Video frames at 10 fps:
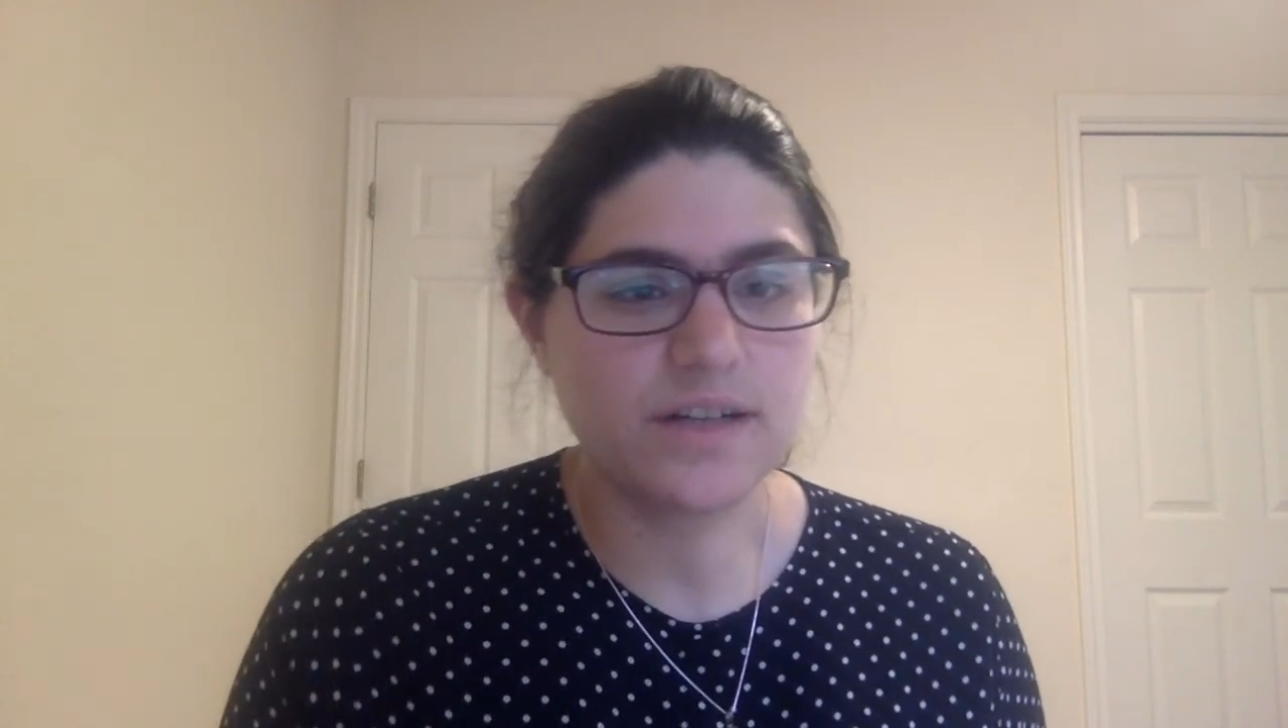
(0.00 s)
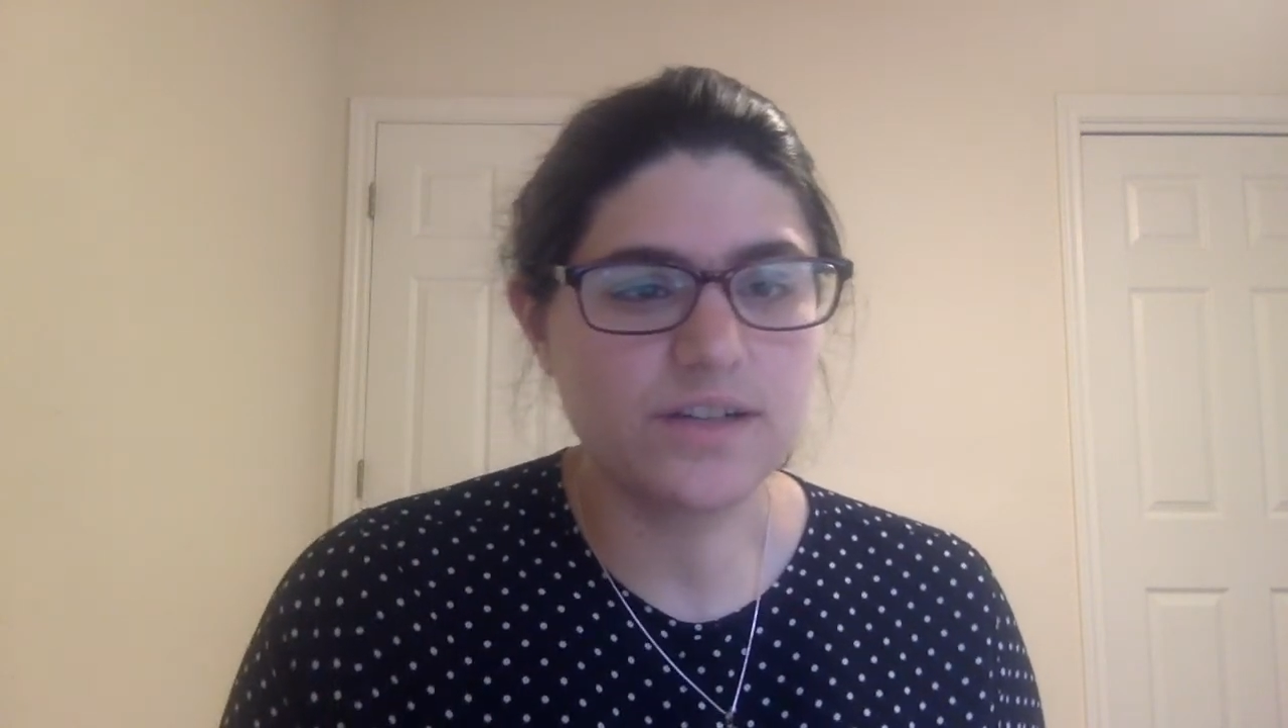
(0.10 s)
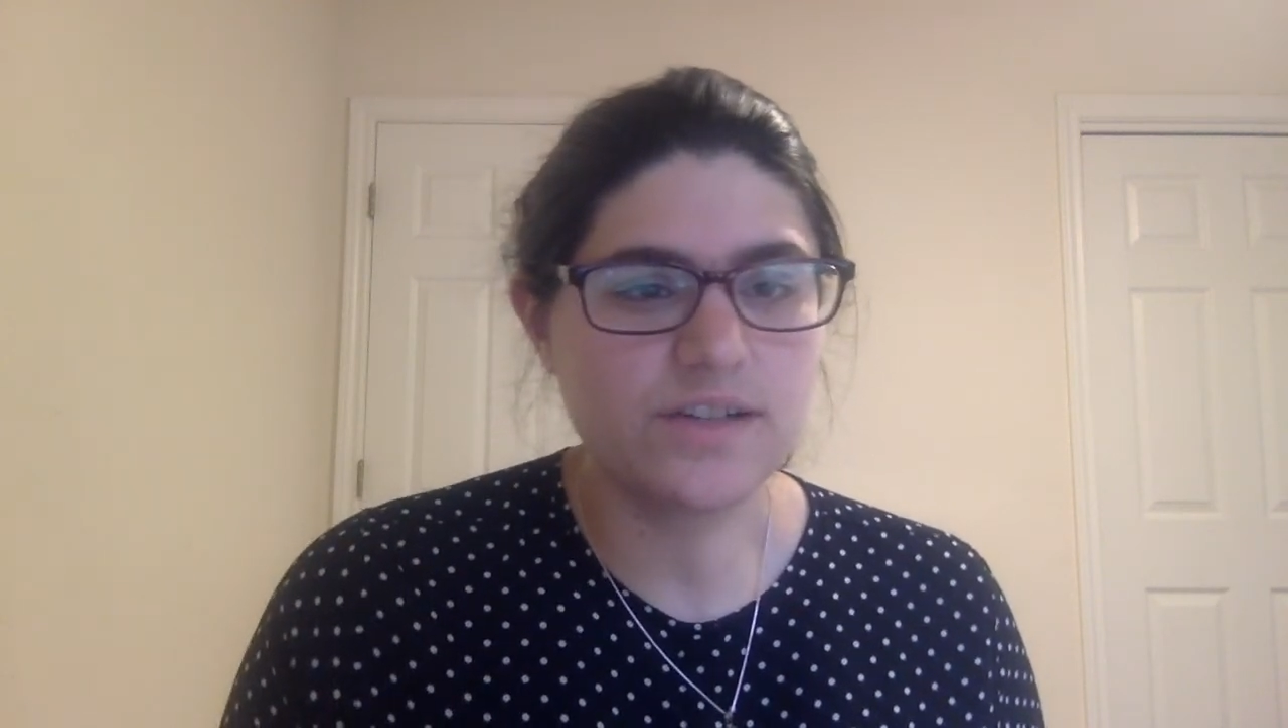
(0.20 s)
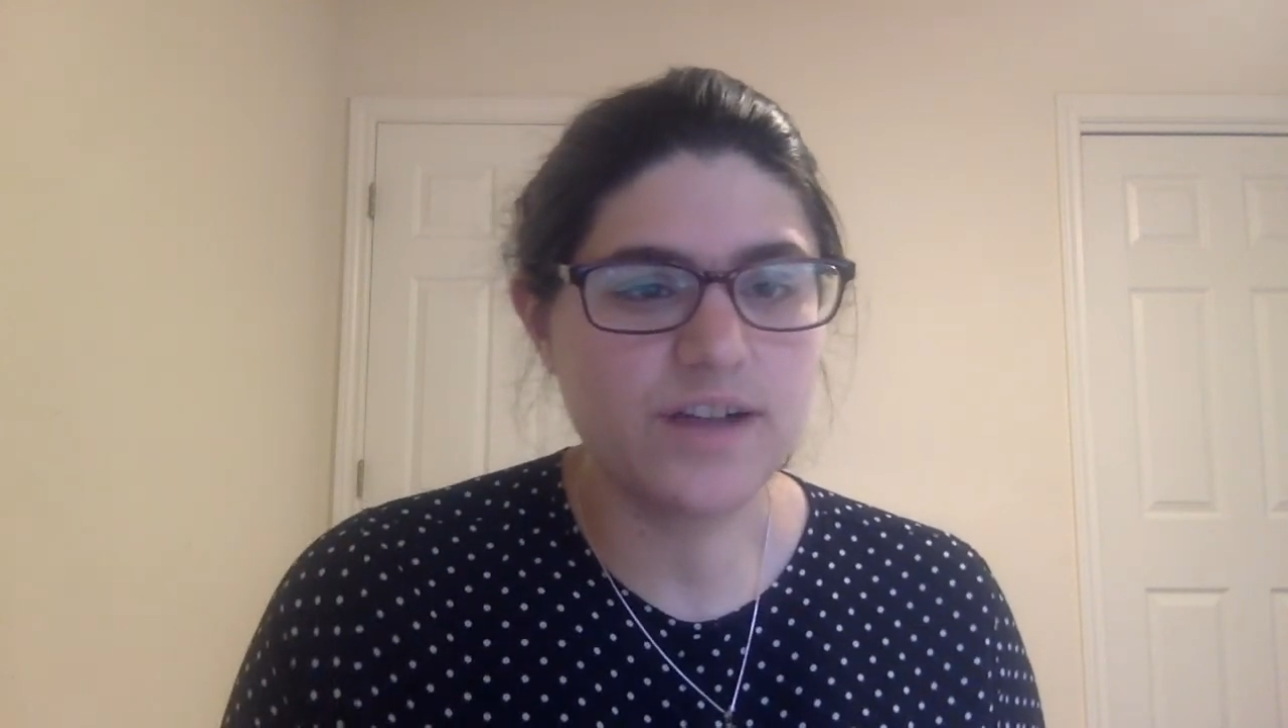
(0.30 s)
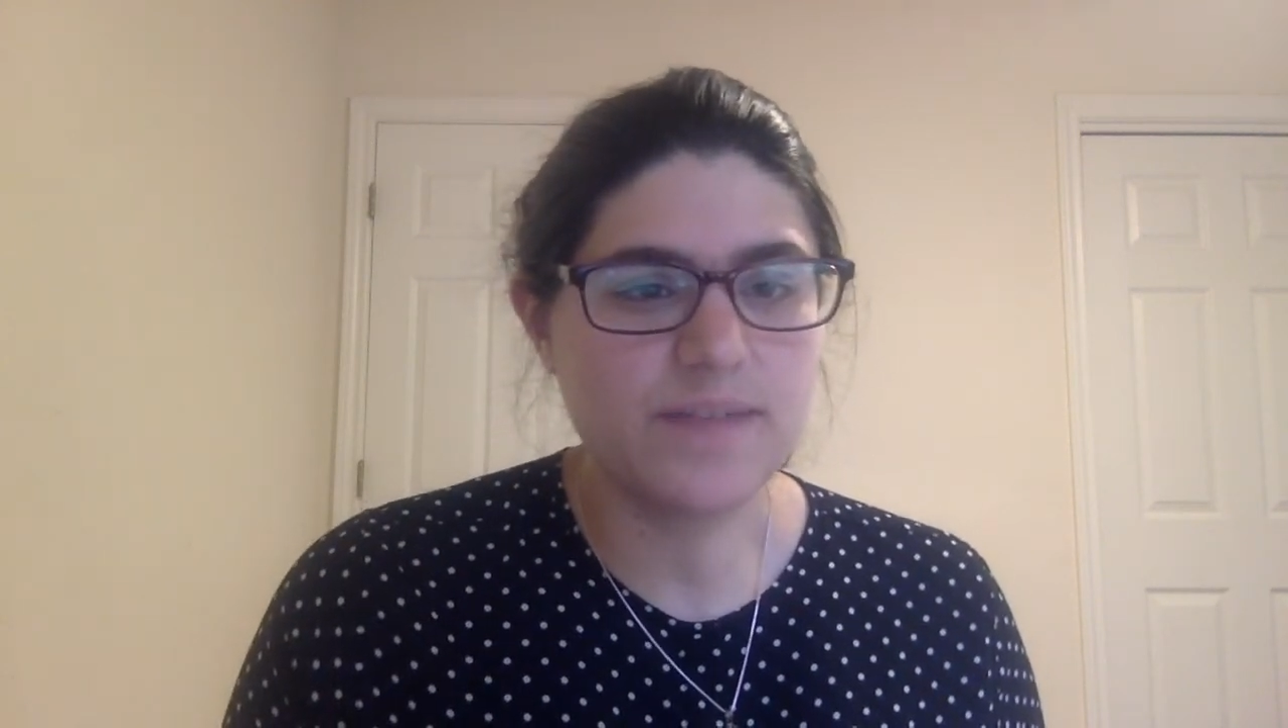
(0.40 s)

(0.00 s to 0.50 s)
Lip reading: Culture